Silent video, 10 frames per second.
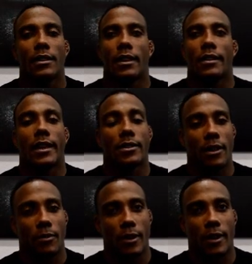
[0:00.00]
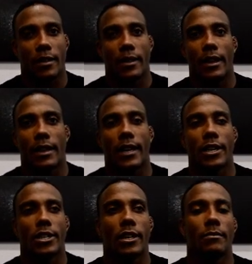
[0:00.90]
It takes hard work,
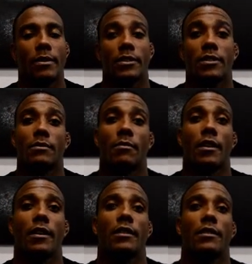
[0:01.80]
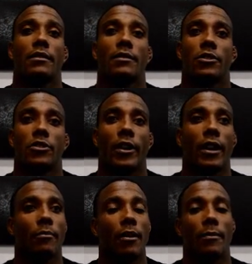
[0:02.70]
dedication, being smart,
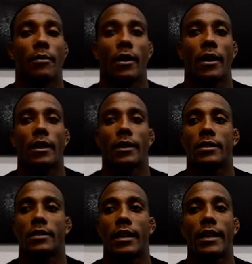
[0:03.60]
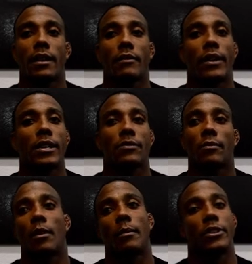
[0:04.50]
training properly, and just taking advice from
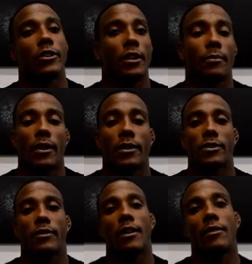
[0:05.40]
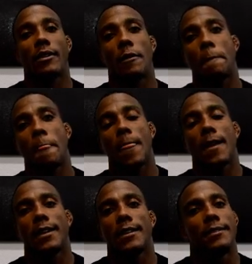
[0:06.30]
all my training partners around, you know?
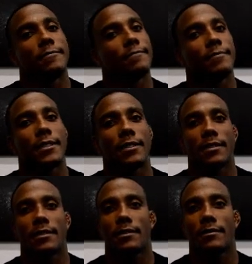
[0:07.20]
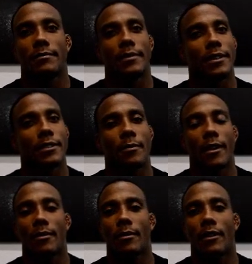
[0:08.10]
Just being
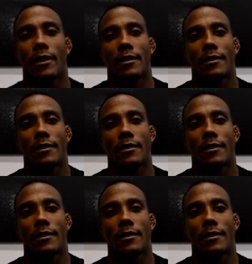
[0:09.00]
smart about it.